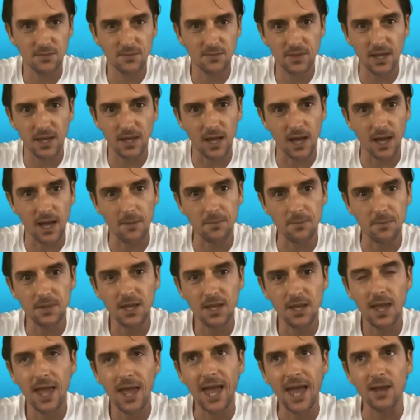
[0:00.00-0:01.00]

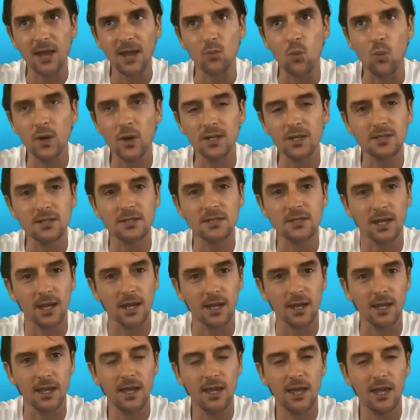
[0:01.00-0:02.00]
and
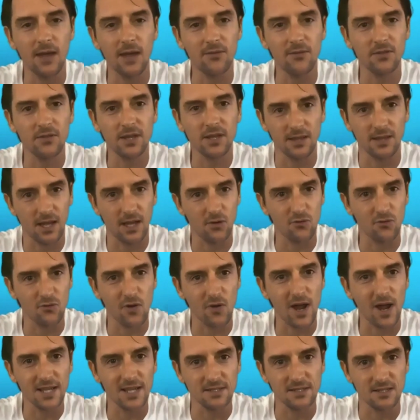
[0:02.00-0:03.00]
witnessing everything that
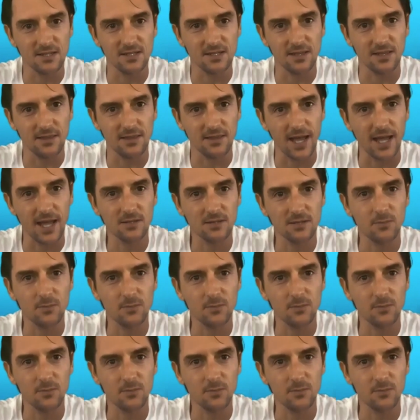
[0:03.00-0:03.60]
arises in that,